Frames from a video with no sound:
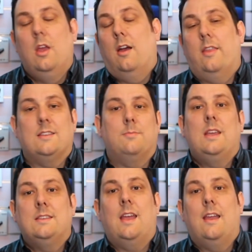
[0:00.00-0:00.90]
And that's
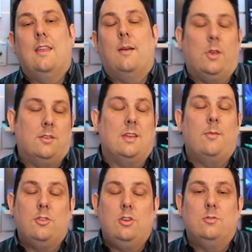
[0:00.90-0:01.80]
me saying that because
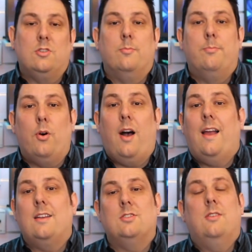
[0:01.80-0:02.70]
I'm on YouTube, but
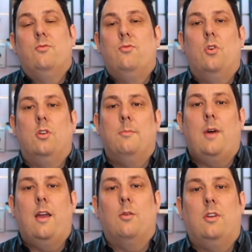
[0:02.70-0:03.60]
I actually run
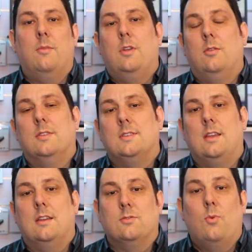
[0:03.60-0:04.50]
my own
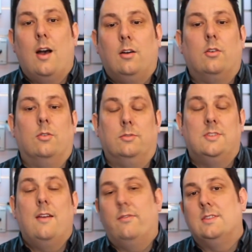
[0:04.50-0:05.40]
community as well called
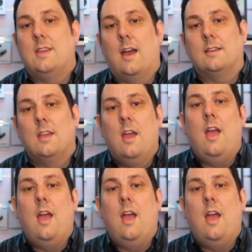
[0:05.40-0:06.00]
Tech for Techs,